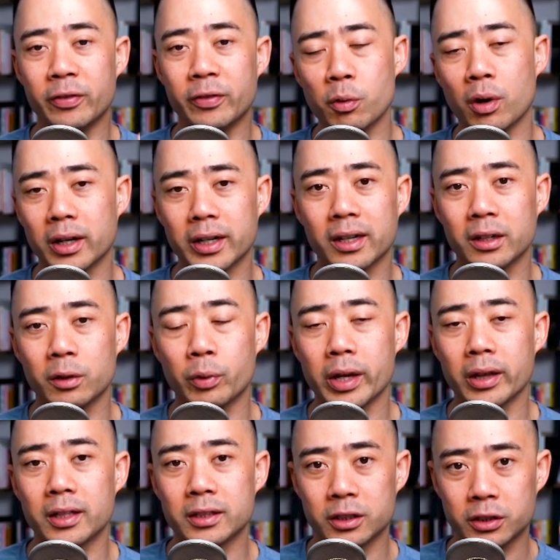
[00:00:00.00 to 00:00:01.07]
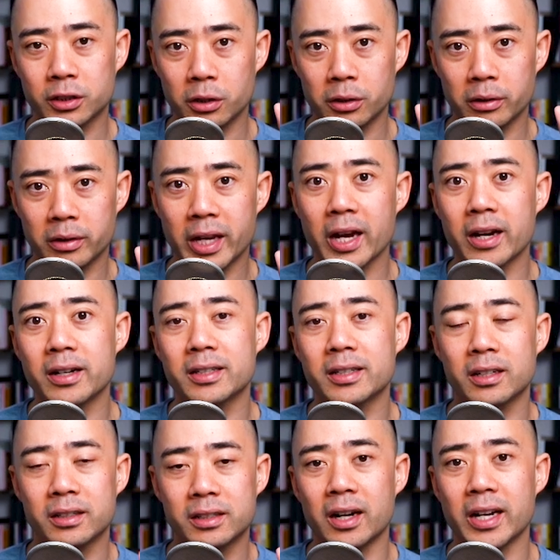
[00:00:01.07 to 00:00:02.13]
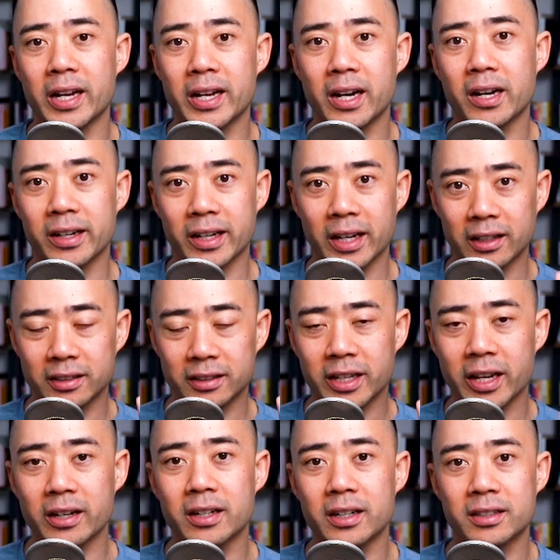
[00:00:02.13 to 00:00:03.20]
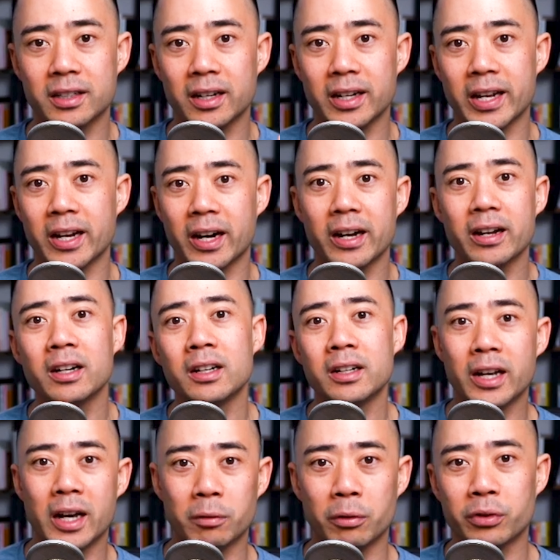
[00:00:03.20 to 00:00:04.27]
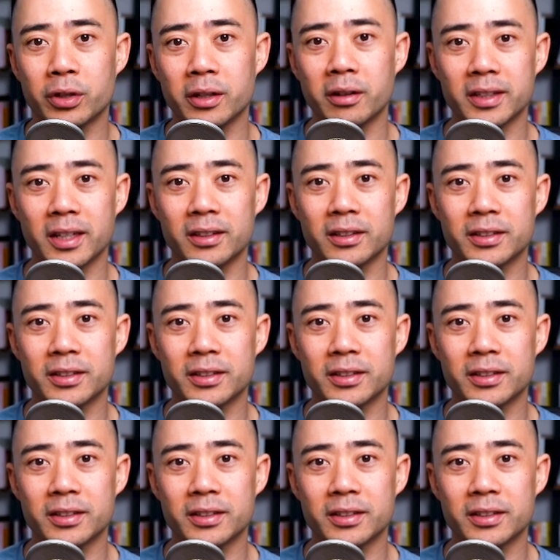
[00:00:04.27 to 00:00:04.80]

you want to get on the wait list, just go to carrot.ai. Again, it's carrot.ai, and we'll see you on the other